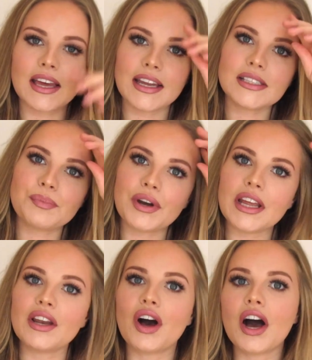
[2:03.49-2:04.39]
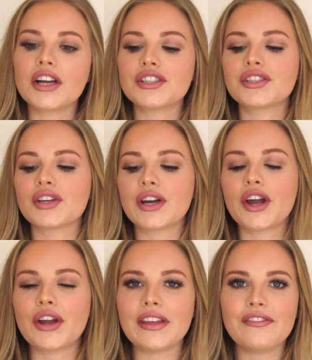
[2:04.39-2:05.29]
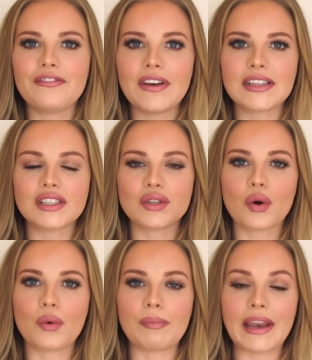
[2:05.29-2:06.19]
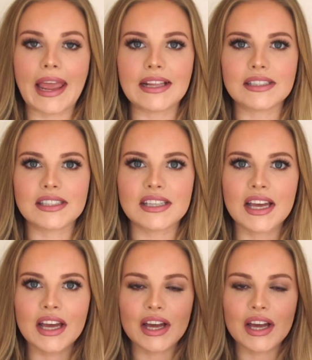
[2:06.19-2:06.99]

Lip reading: It is pretty large, so it only fits or blends